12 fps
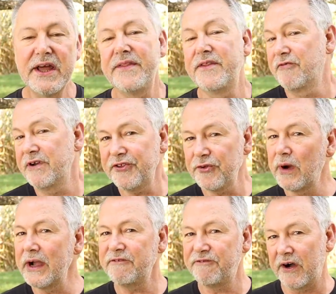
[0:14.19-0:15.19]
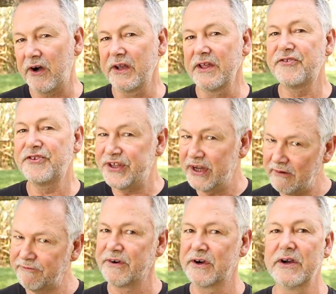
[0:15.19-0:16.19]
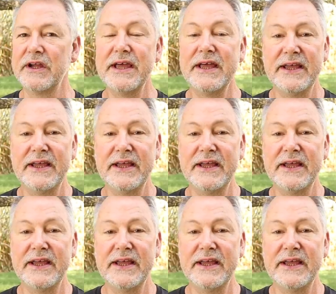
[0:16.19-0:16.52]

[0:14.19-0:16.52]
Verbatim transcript: and the reason why fall is tougher